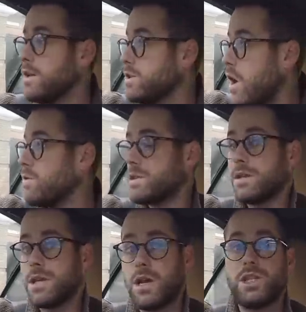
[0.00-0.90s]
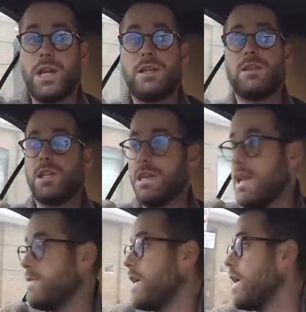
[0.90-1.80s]
Don't touch it, just
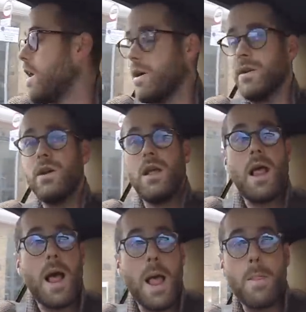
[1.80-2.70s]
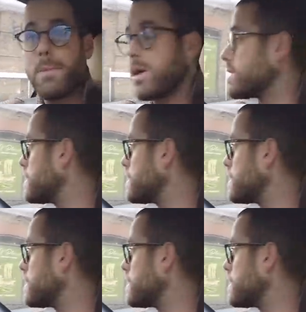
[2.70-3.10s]
leave it alone. Um, because